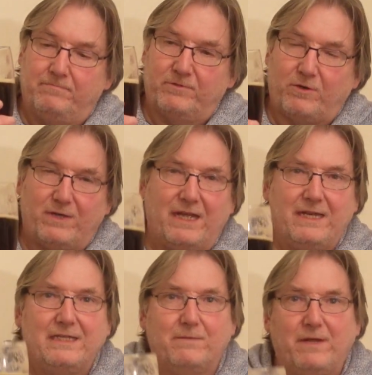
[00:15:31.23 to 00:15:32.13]
So
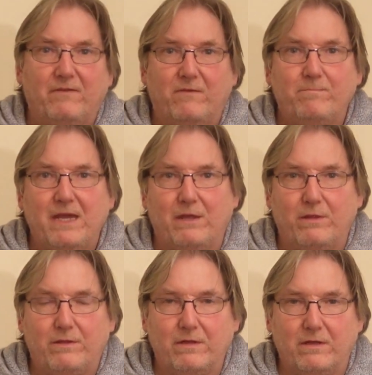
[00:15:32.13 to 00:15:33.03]
it is a bit of a
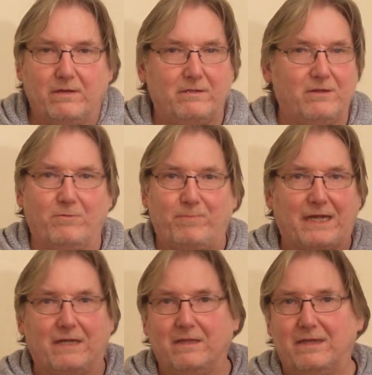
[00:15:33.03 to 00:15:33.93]
myth that, you know,
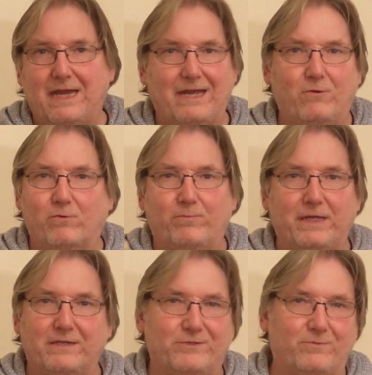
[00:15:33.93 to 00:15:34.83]
back in the day all
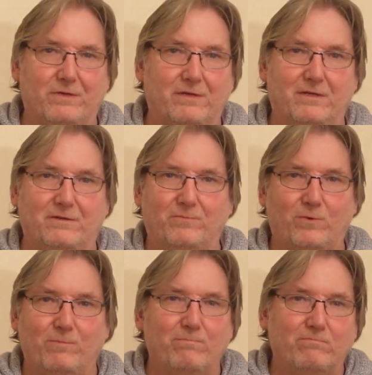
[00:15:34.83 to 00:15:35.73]
beers
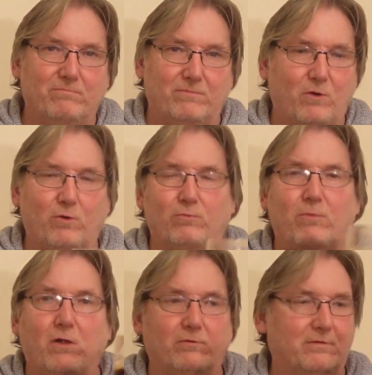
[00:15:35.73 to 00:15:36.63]
were all
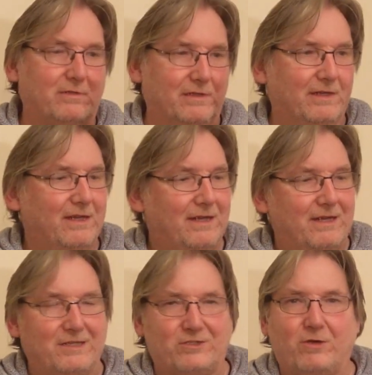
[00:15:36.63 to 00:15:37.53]
malt and
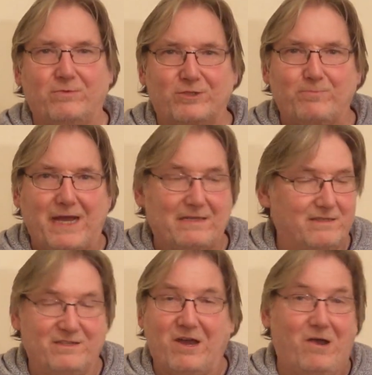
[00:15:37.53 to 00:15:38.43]
so much
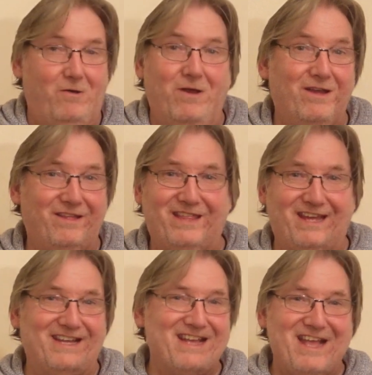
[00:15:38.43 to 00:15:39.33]
better. No,
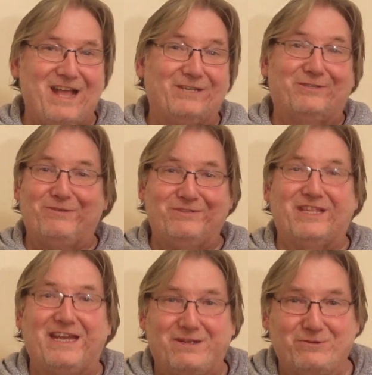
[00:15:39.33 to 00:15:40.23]
as soon as
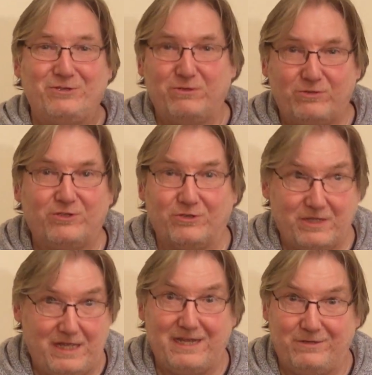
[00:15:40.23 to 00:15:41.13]
they could use
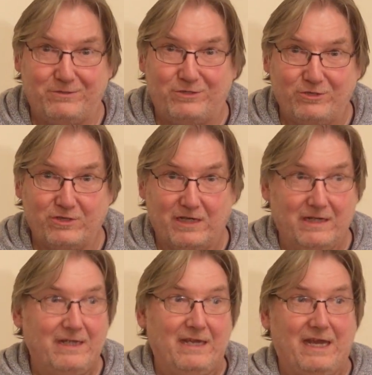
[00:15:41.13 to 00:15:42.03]
sugar, they used sugar,
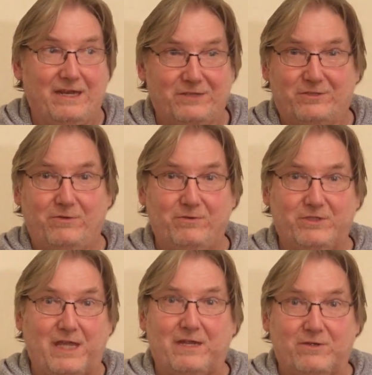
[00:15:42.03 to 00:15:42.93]
and as soon
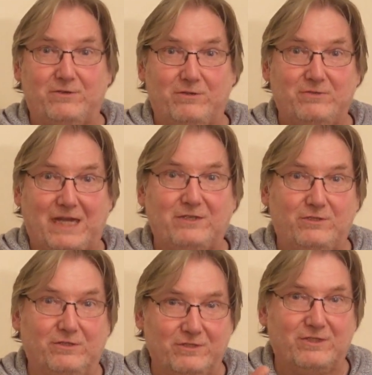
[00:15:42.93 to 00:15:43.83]
as they could use
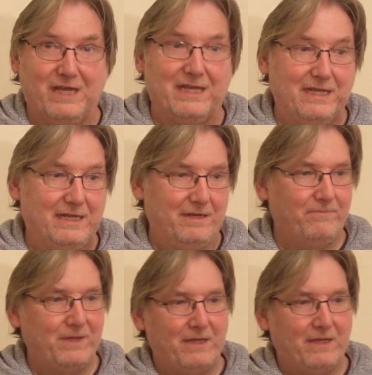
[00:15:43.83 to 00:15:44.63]
adjuncts, they did.